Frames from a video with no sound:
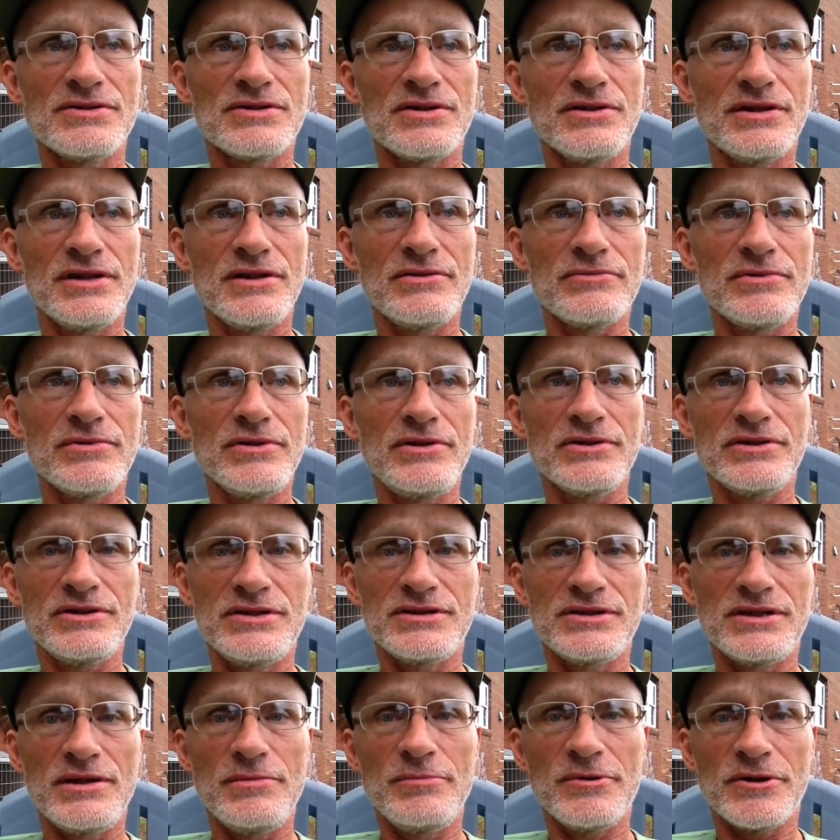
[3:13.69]
So they're real
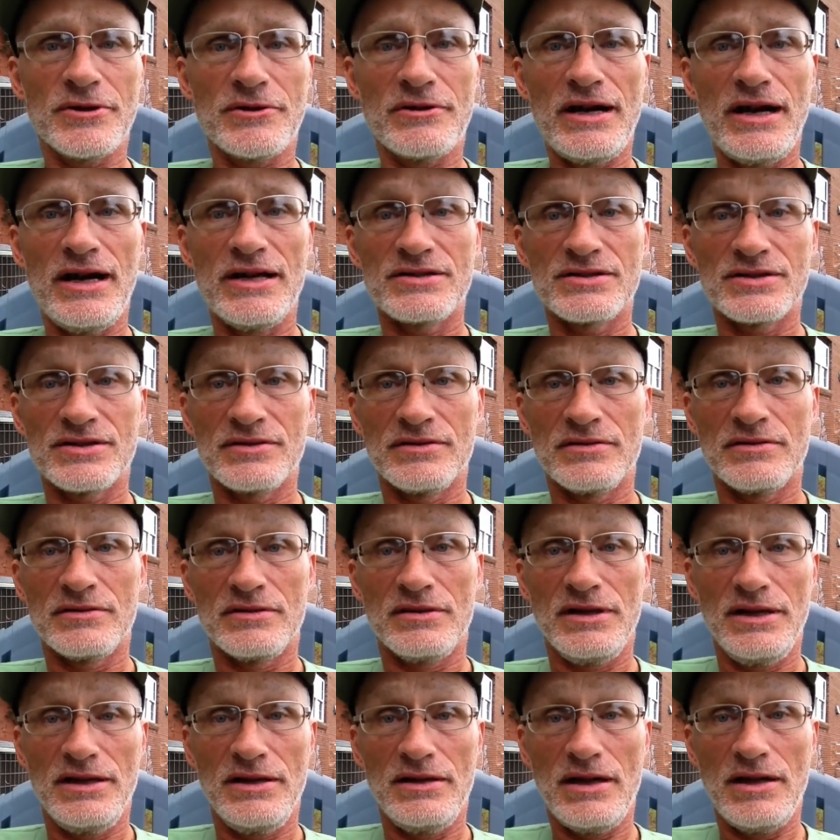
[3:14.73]
good Democrats,
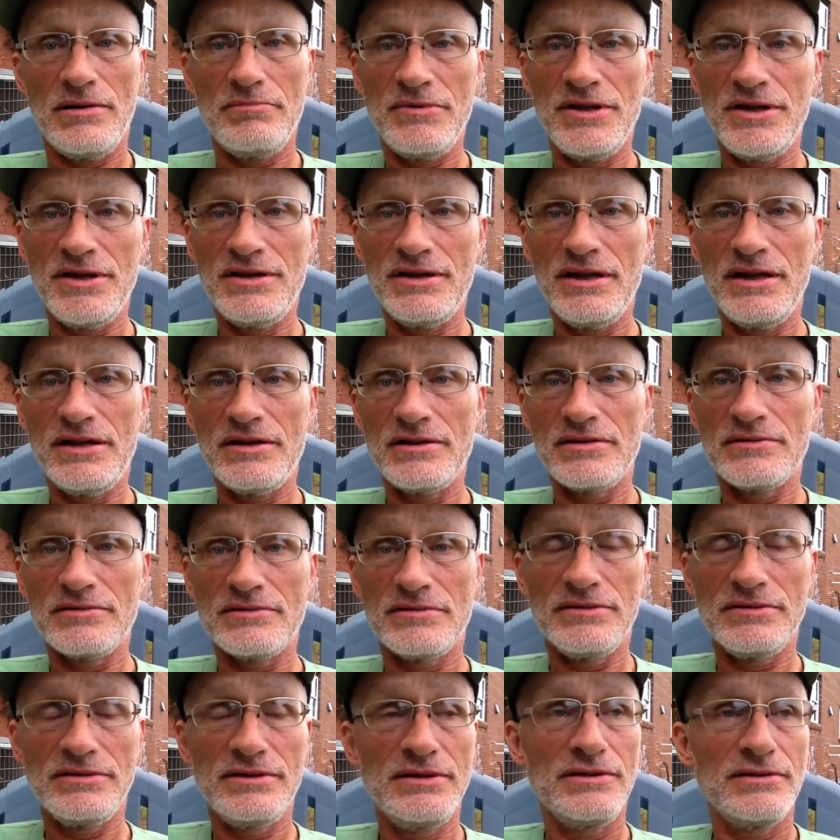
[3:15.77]
and I mean that
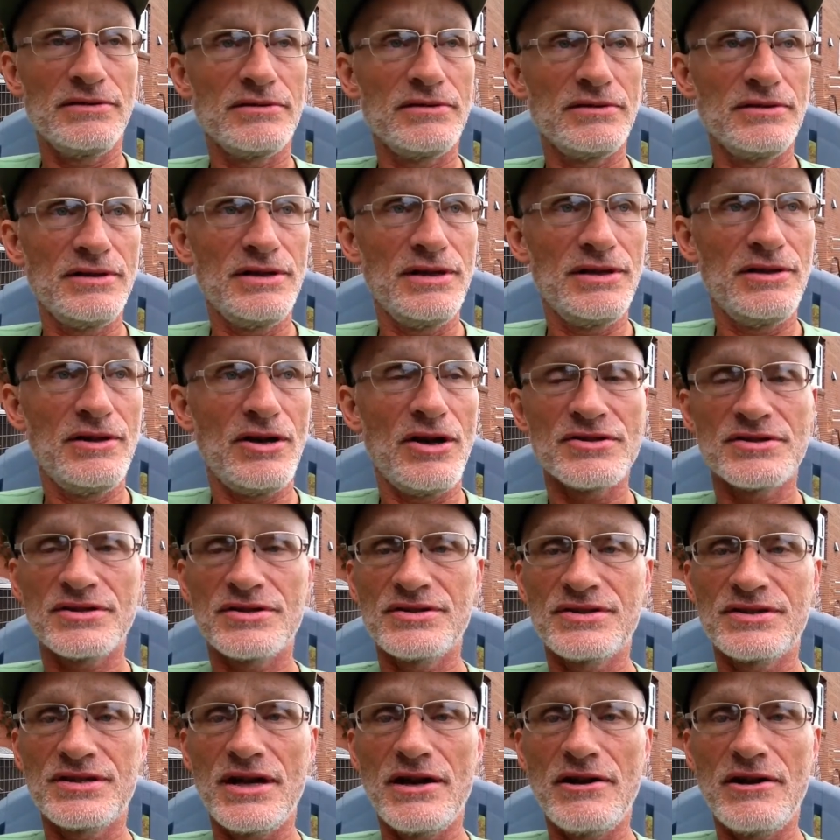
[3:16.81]
in all
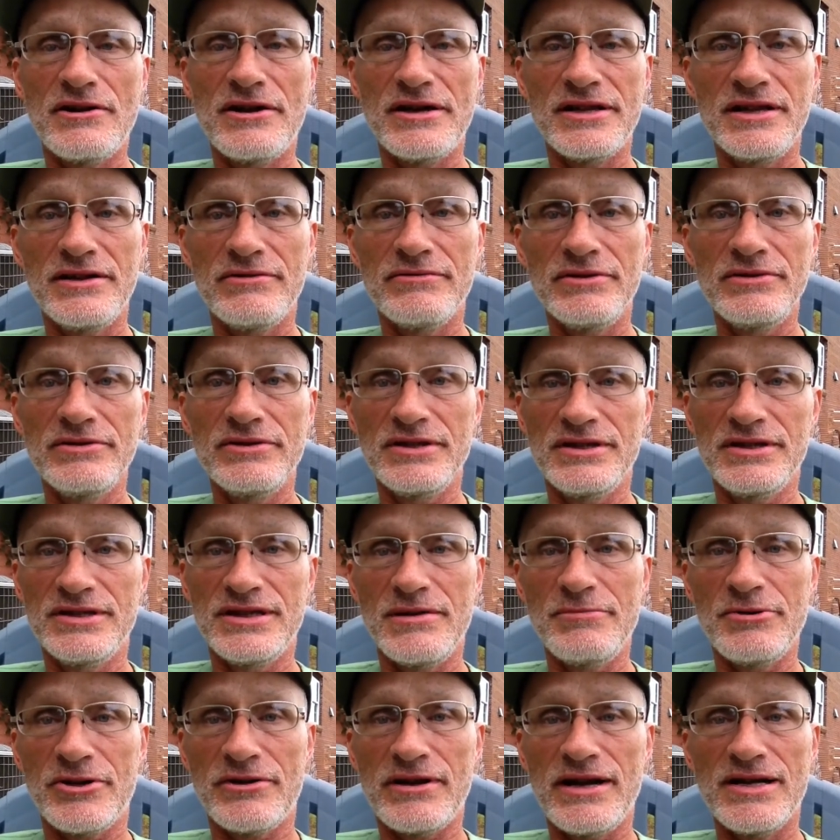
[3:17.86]
sincerity. They're real good
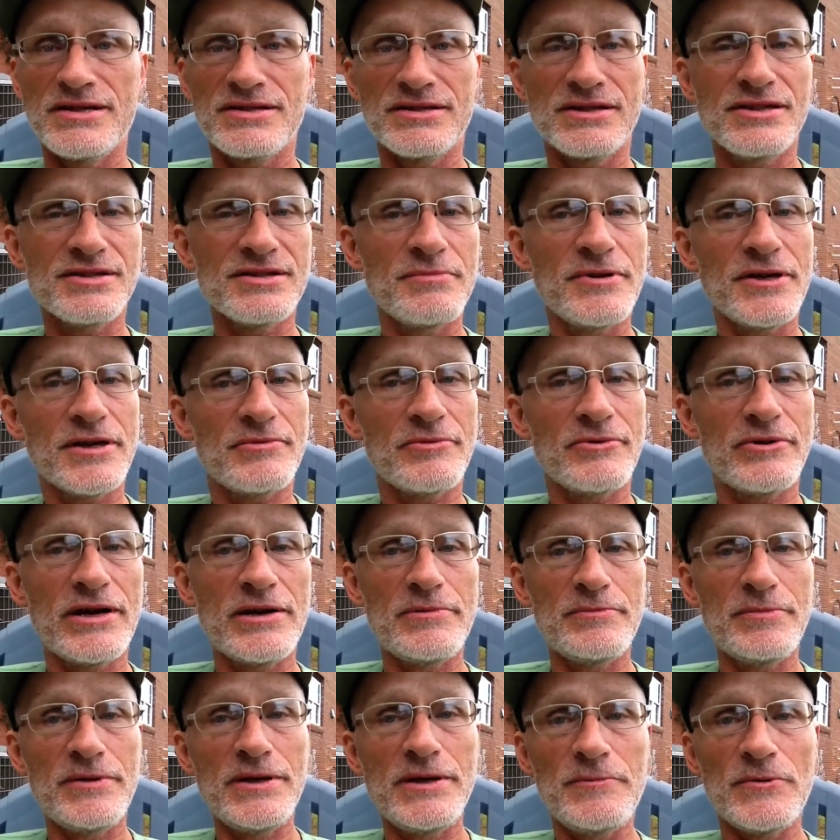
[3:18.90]
Democrats. It doesn't make them
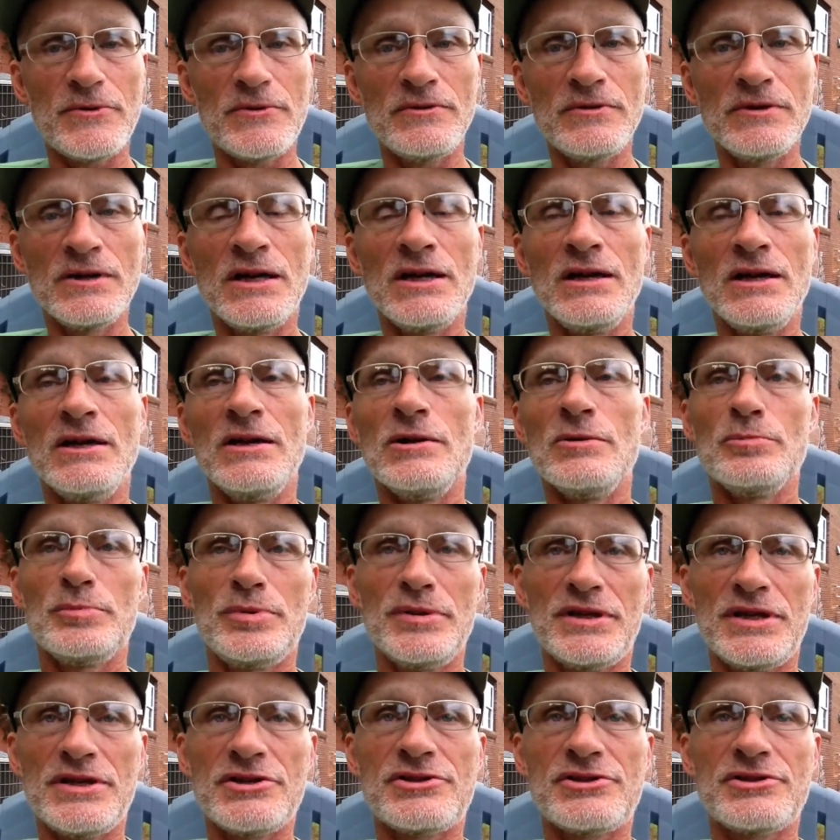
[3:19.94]
great people,
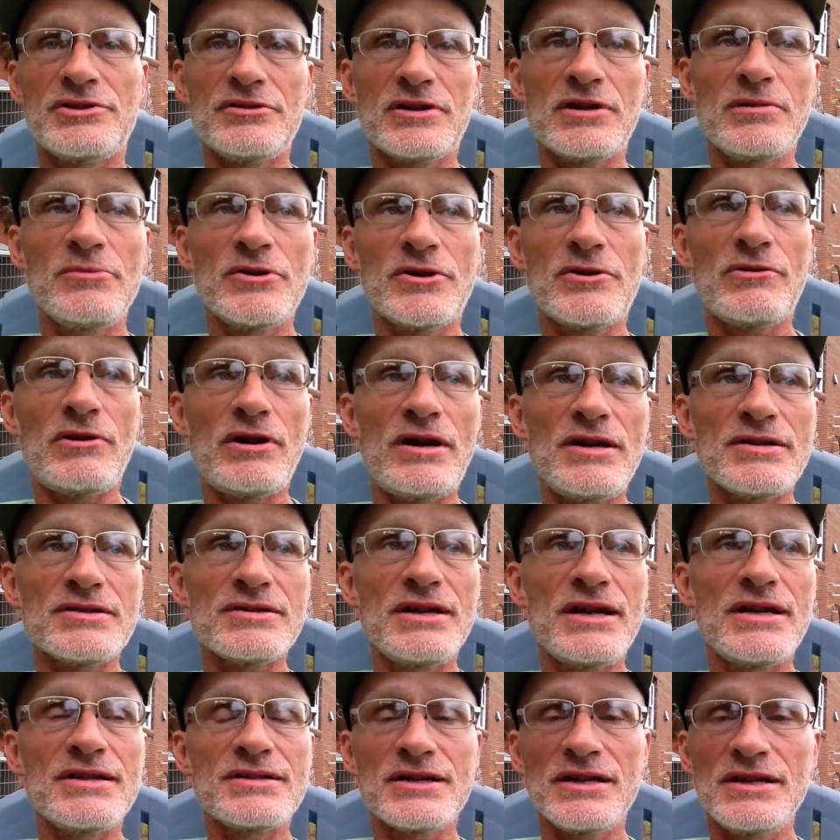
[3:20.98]
but they sure come across
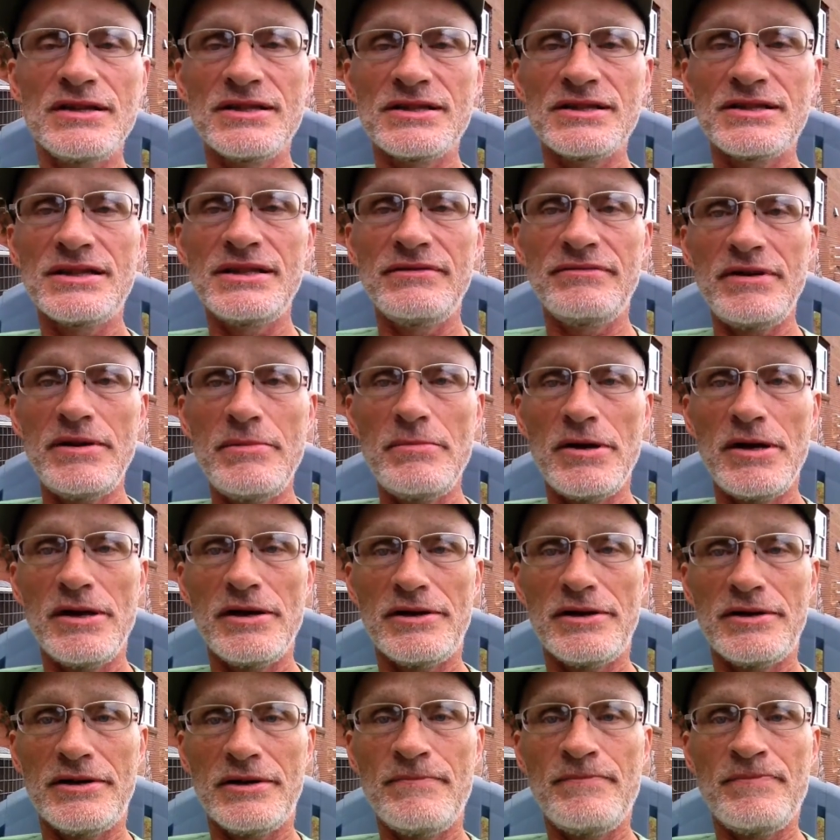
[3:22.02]
nice on the TV
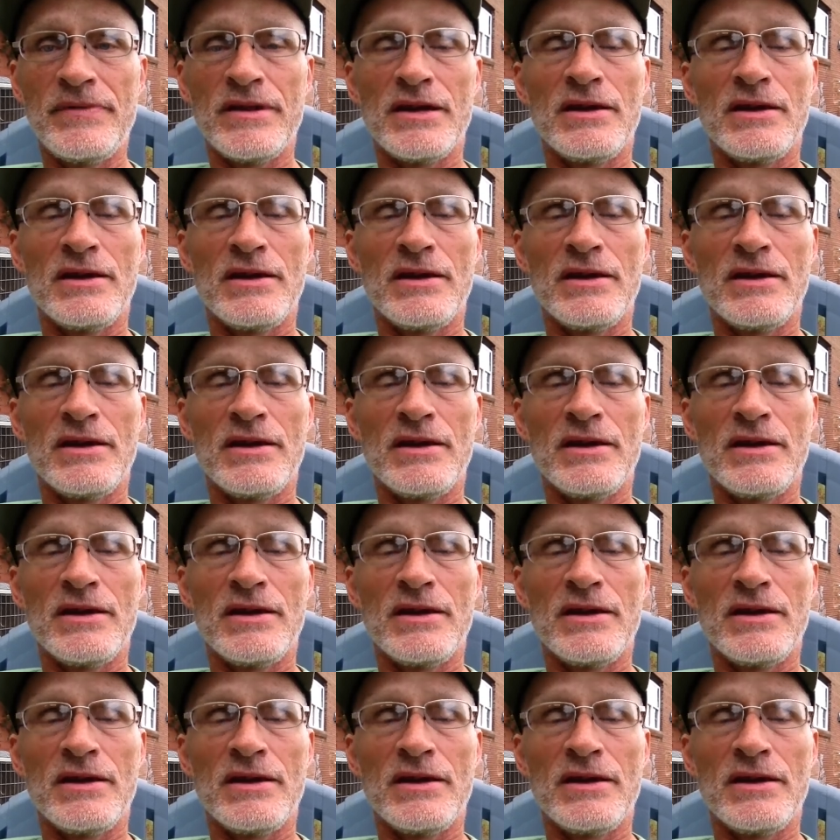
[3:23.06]
monitor.